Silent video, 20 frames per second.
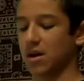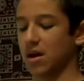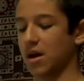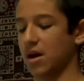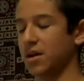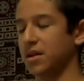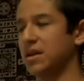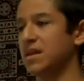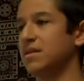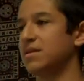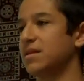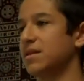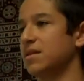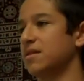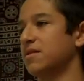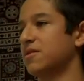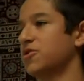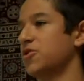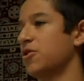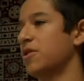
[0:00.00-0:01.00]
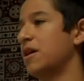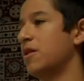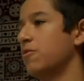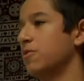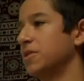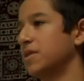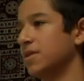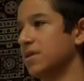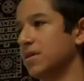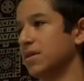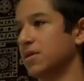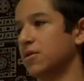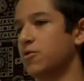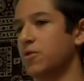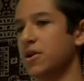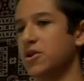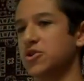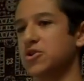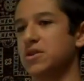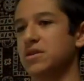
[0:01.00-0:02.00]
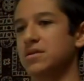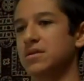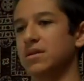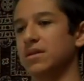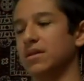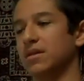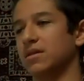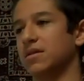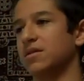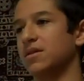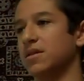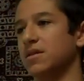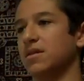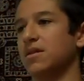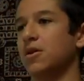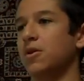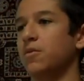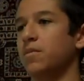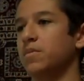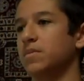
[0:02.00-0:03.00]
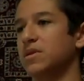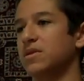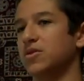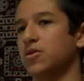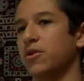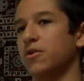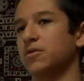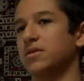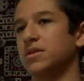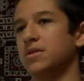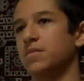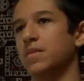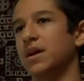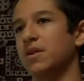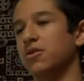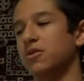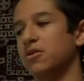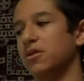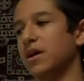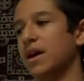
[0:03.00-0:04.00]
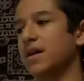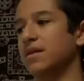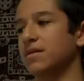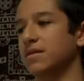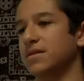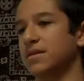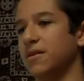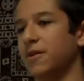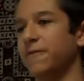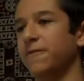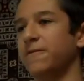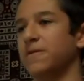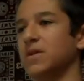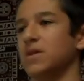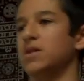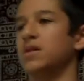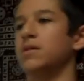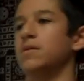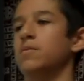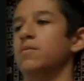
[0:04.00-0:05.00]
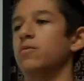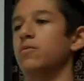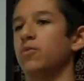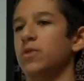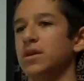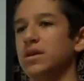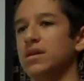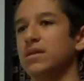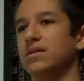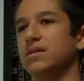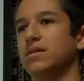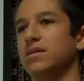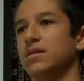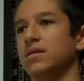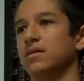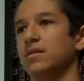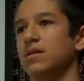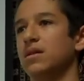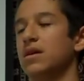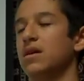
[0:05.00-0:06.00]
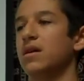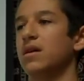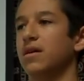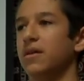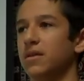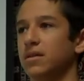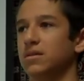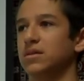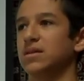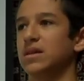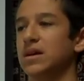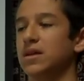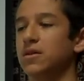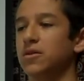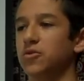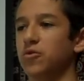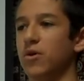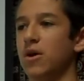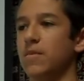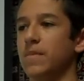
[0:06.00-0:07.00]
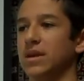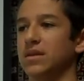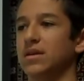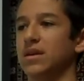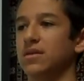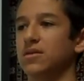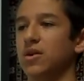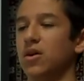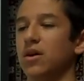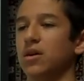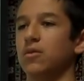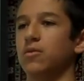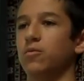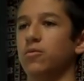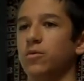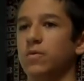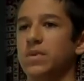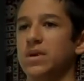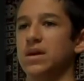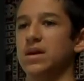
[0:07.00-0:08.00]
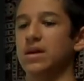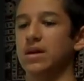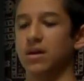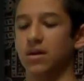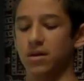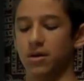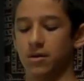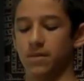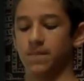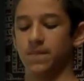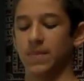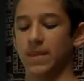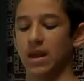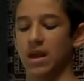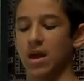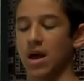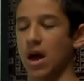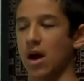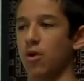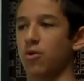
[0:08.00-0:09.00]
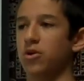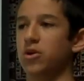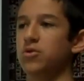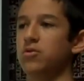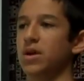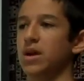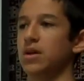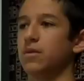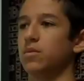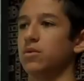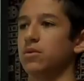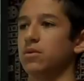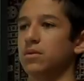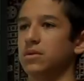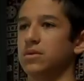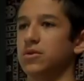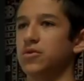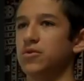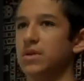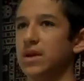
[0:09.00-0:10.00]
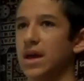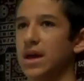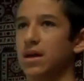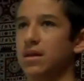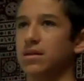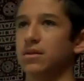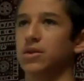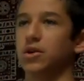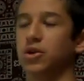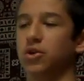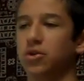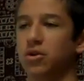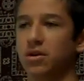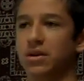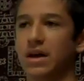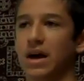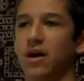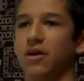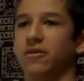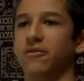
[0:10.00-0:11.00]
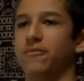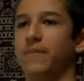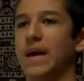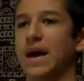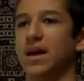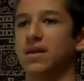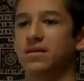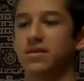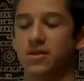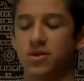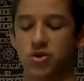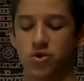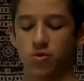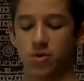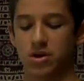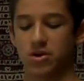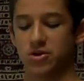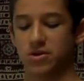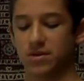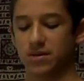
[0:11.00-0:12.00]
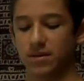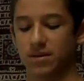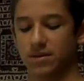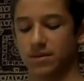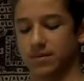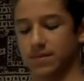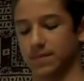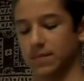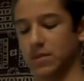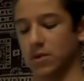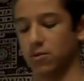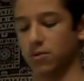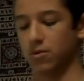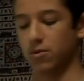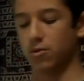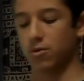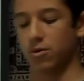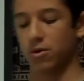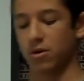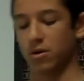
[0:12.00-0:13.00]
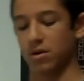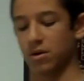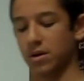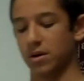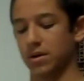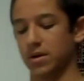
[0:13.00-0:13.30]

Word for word: I need to start out with a question to help start to better your guys' self. Um, what you need to think throughout my TED Talk will be um, how are you able to get the good out of bad situations? Or